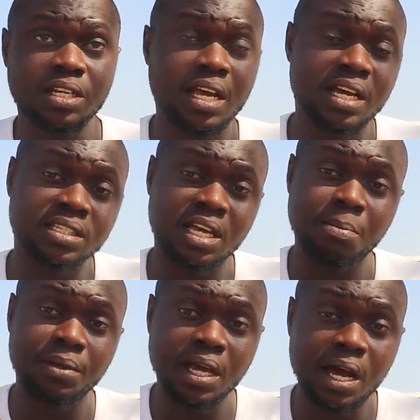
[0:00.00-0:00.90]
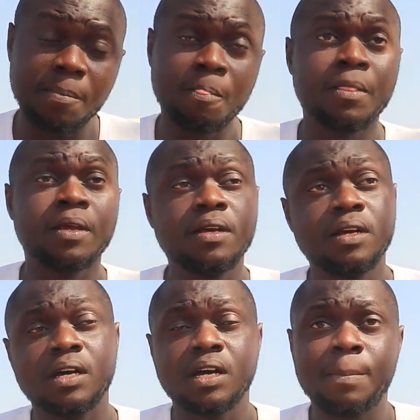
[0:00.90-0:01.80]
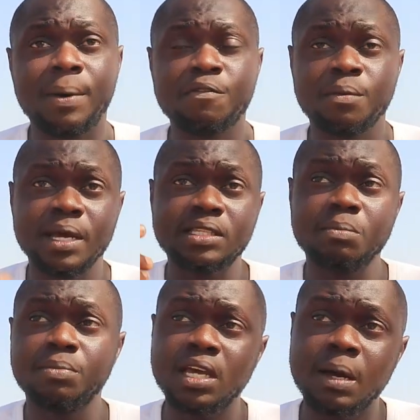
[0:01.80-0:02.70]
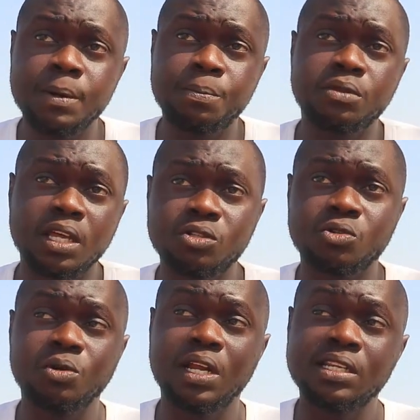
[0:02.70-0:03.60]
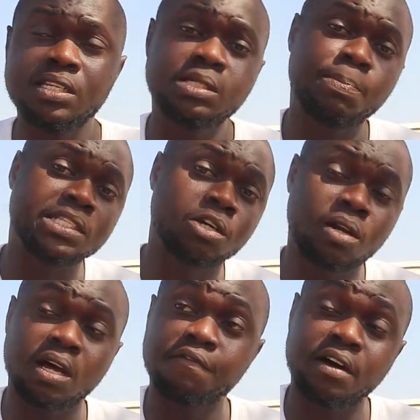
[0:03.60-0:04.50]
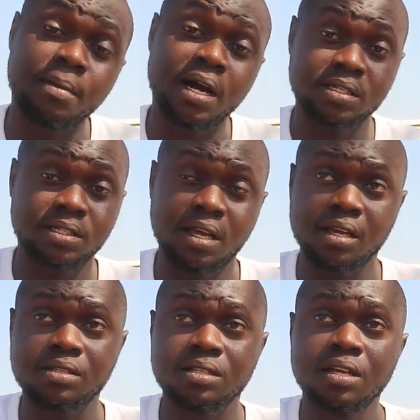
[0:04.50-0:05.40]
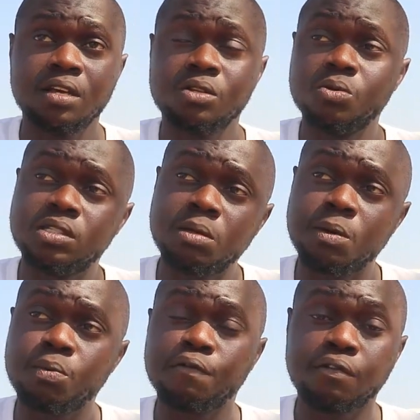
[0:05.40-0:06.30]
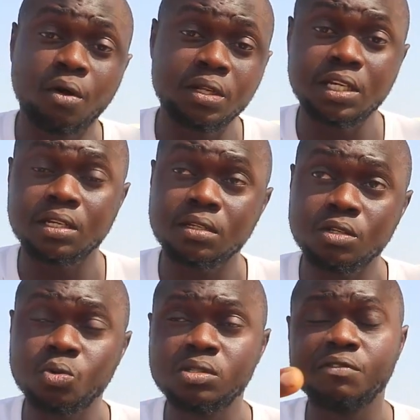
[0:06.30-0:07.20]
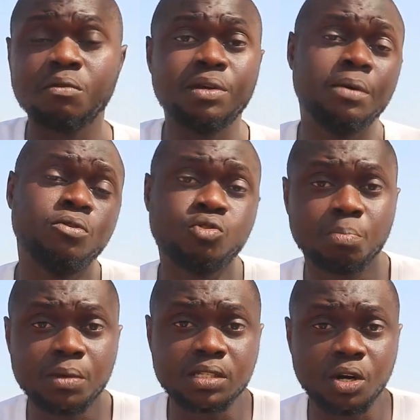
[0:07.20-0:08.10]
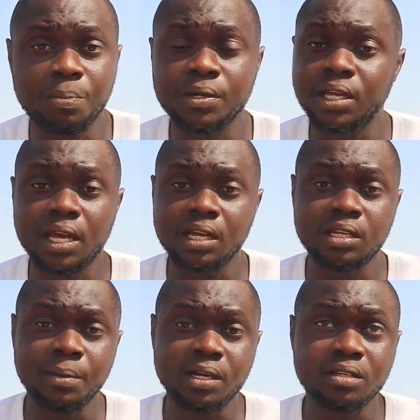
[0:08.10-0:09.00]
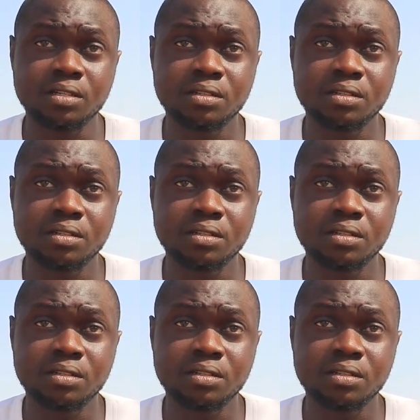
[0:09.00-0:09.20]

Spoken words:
the eggs get bigger. Apart from getting bigger, people tend to know that this particular farm has eggs. You see people flooding. You won't even be able to meet up the egg demand.